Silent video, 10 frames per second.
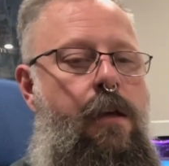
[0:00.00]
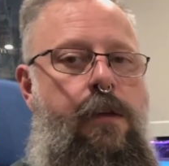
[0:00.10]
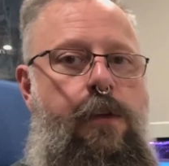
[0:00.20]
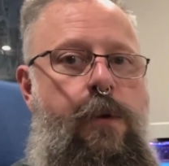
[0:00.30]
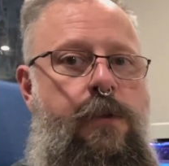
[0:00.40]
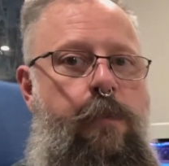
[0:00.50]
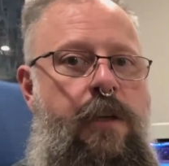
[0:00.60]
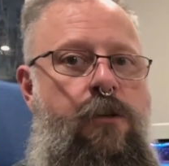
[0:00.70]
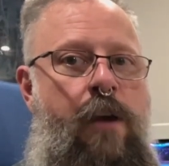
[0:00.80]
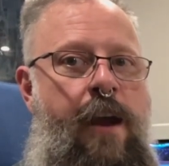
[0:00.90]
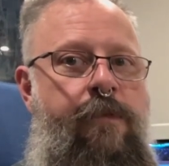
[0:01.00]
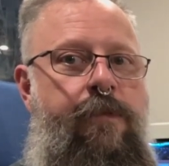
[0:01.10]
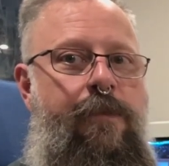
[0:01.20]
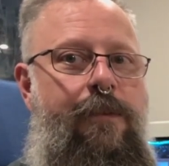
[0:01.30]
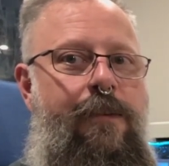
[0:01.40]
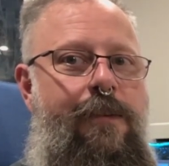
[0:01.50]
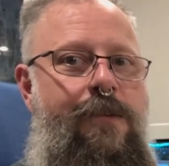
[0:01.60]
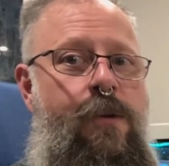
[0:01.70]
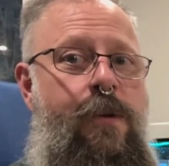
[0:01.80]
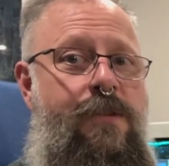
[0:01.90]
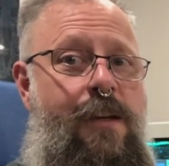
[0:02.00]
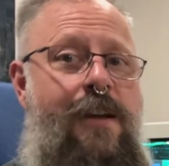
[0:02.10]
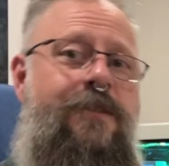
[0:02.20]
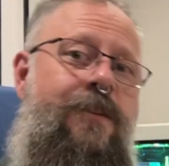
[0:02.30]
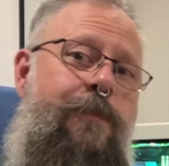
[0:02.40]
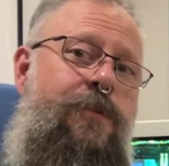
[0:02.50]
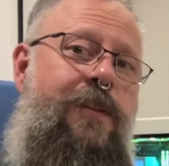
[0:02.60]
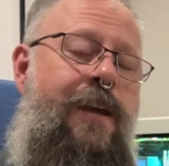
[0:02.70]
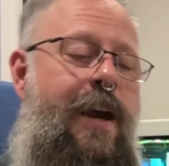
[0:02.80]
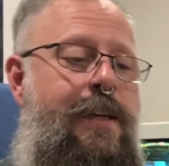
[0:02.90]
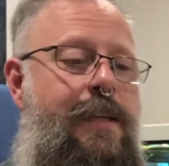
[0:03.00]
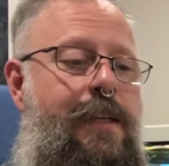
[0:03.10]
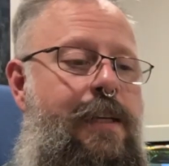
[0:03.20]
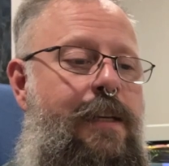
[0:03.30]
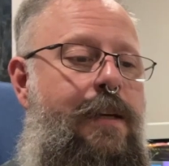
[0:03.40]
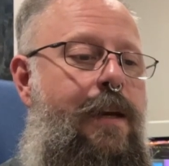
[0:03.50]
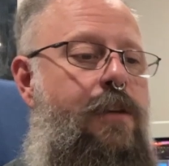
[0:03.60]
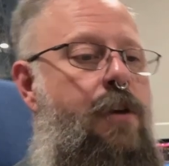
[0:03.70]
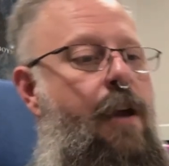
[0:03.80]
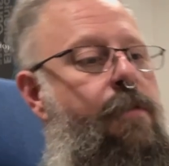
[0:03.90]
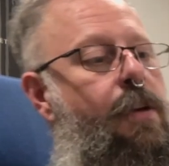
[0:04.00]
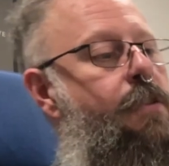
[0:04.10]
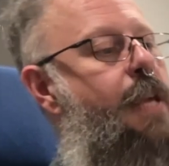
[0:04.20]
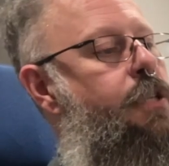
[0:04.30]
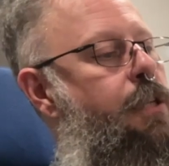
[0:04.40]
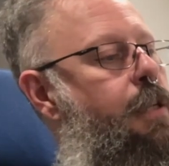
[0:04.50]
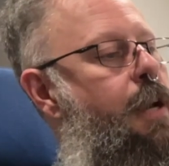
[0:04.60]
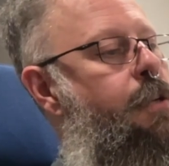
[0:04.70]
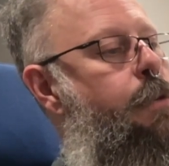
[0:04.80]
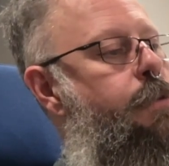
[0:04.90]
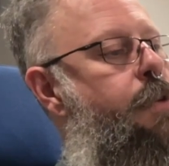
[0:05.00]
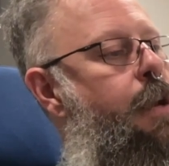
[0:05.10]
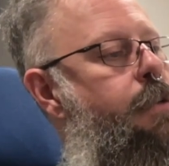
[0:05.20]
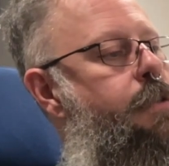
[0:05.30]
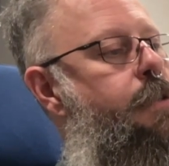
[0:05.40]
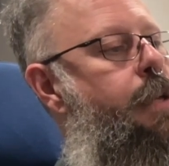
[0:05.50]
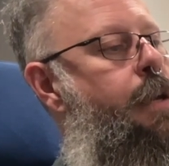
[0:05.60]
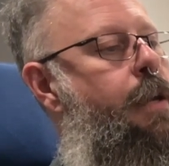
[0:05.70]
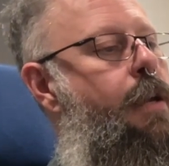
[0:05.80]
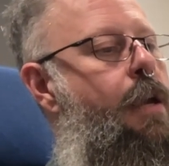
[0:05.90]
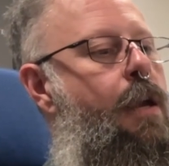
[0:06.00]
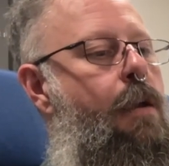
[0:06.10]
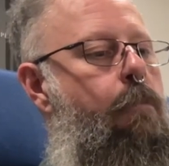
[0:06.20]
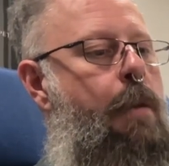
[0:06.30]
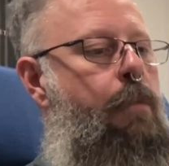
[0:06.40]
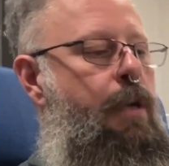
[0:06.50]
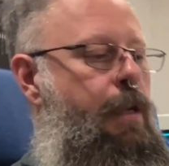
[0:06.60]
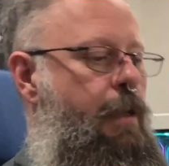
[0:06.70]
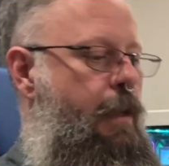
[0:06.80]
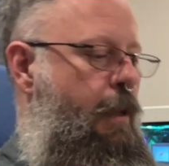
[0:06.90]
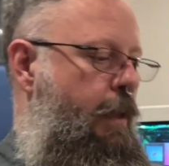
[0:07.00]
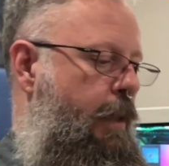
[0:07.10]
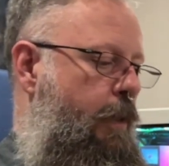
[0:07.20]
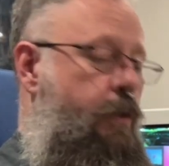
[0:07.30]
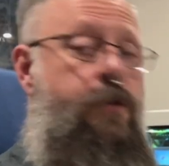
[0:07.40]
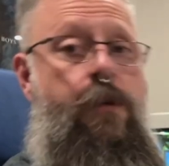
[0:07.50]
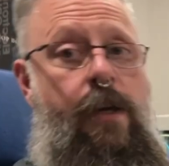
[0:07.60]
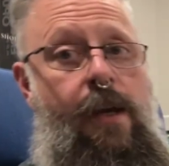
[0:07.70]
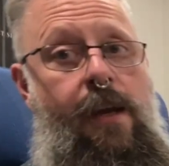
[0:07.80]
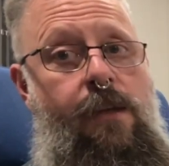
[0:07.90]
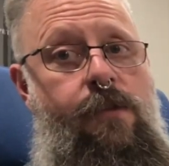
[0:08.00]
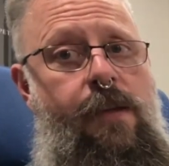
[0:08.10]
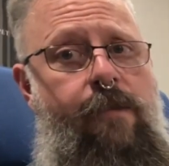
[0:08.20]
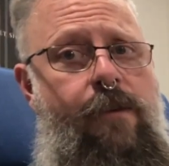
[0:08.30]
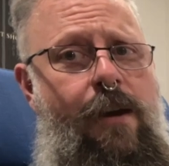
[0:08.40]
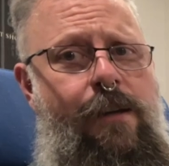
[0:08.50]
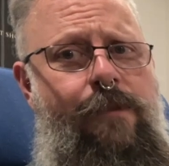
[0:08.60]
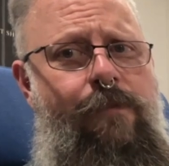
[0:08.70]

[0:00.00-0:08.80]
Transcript: USB drive, so it's connected up to the IDE drive, and it's actually, I know it's got memory, a CF card.